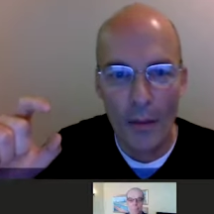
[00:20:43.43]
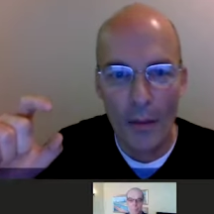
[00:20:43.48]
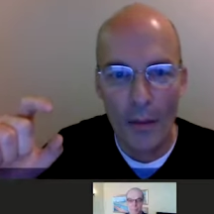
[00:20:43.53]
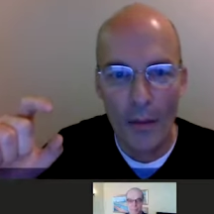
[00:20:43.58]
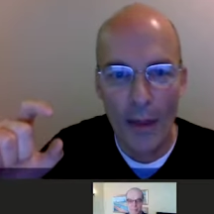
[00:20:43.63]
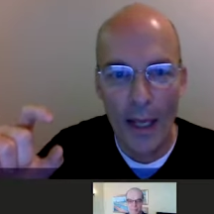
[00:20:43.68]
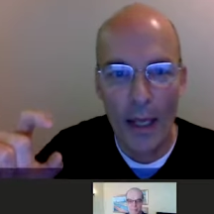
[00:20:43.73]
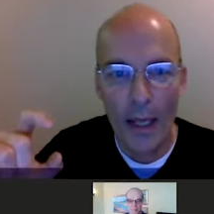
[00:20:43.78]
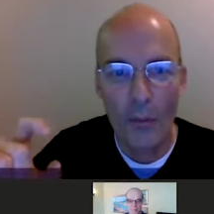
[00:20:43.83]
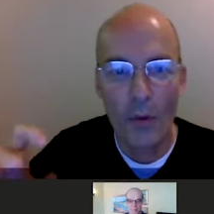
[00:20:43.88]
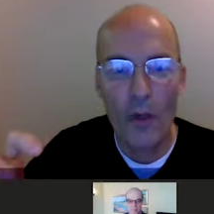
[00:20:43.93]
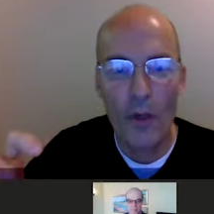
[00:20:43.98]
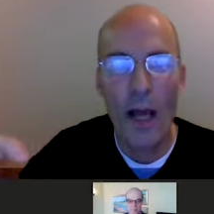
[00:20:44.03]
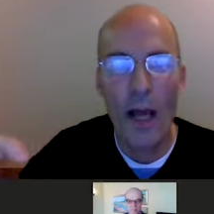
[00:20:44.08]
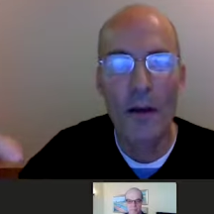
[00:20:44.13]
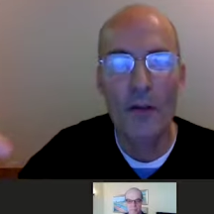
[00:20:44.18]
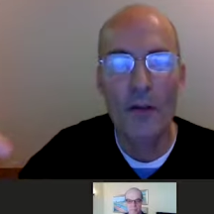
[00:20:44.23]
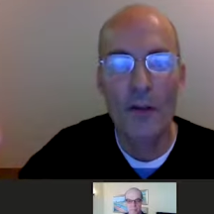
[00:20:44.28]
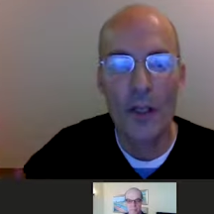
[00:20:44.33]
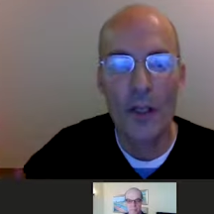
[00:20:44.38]
they will
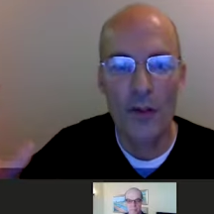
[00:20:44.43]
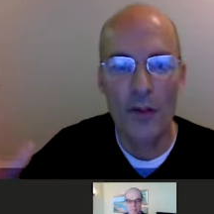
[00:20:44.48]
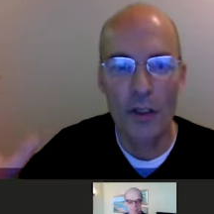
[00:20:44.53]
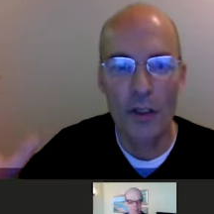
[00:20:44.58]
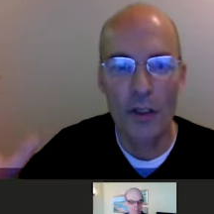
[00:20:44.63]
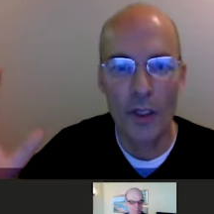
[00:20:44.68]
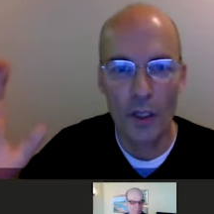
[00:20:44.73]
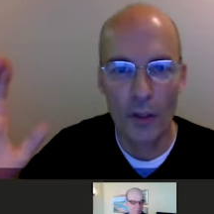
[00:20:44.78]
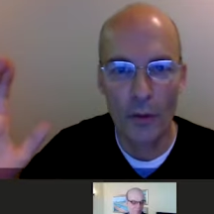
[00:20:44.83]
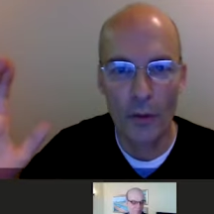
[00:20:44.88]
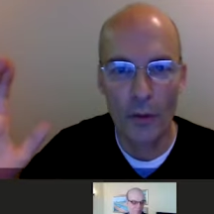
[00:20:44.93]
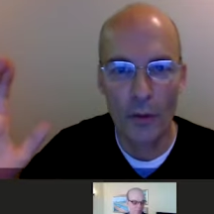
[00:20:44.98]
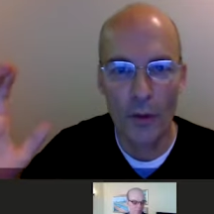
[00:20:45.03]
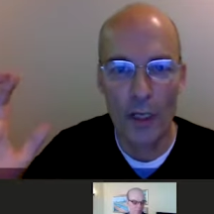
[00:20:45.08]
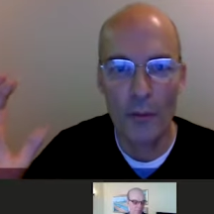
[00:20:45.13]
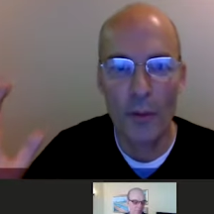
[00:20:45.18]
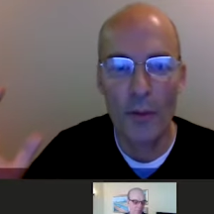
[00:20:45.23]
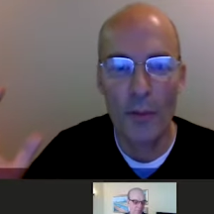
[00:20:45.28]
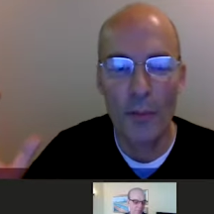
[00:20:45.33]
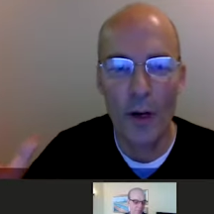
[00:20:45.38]
have such an
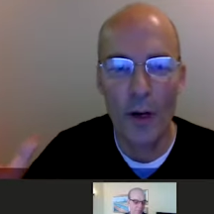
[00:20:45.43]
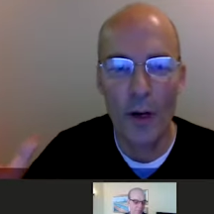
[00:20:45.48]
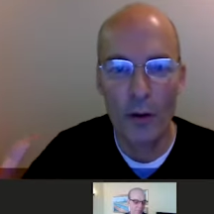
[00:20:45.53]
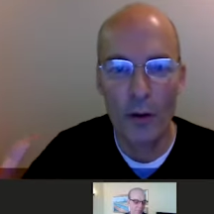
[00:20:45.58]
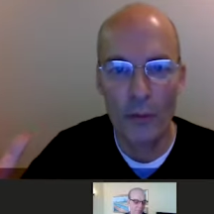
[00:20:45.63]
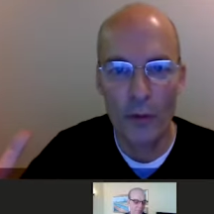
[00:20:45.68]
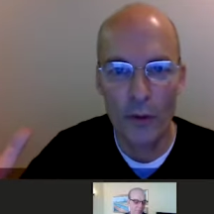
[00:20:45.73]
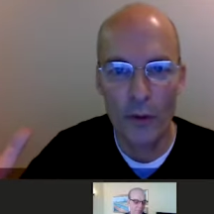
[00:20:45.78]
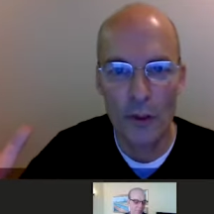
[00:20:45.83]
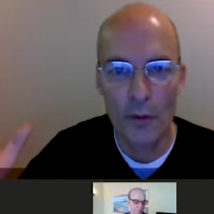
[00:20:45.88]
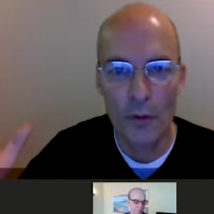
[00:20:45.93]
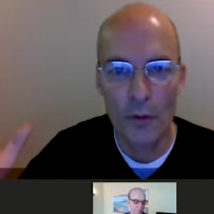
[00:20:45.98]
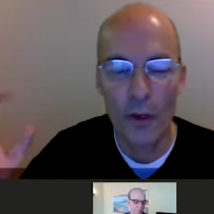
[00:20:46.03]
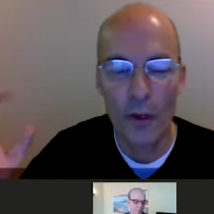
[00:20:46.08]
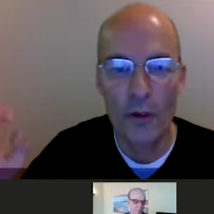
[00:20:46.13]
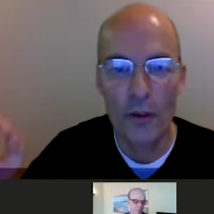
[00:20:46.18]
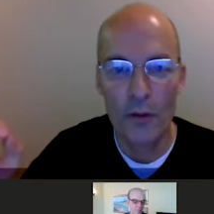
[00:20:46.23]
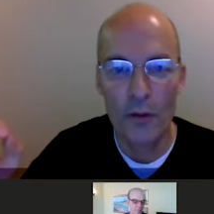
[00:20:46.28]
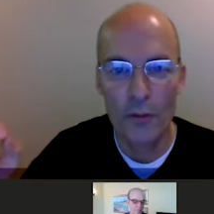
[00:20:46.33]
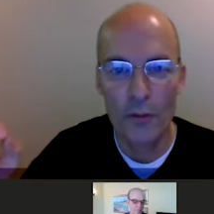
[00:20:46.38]
incredibly powerful
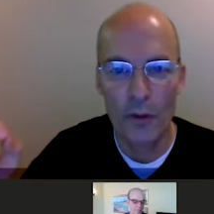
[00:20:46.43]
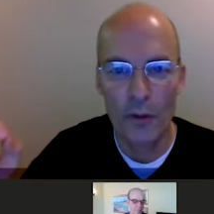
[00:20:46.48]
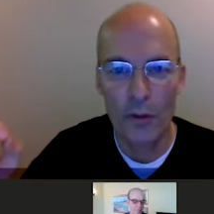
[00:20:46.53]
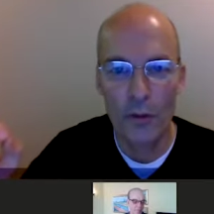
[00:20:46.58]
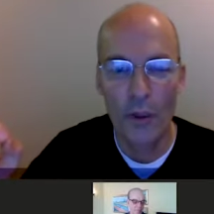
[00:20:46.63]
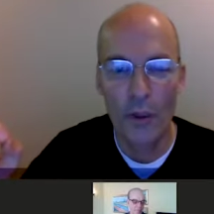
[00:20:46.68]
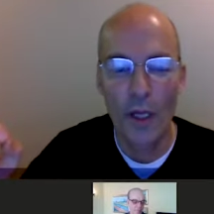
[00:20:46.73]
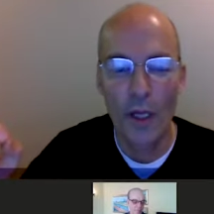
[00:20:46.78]
experience of you